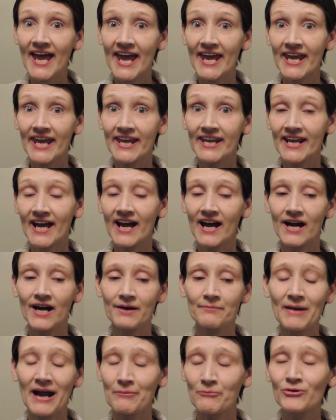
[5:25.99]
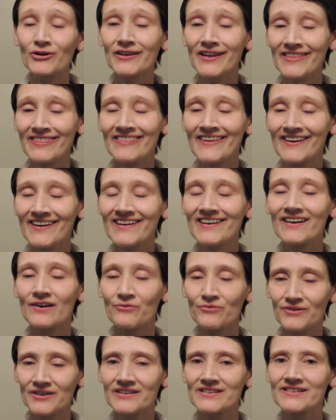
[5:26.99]
And I'm really thinking
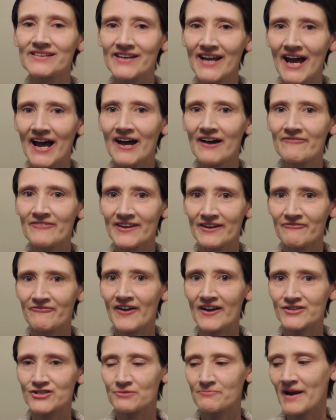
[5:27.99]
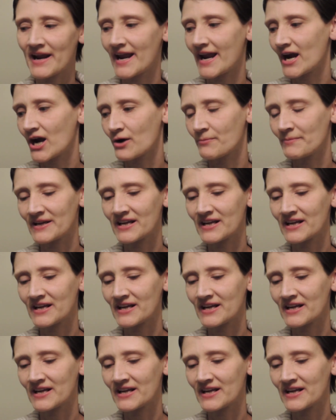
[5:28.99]
it really did have an effect on my hair,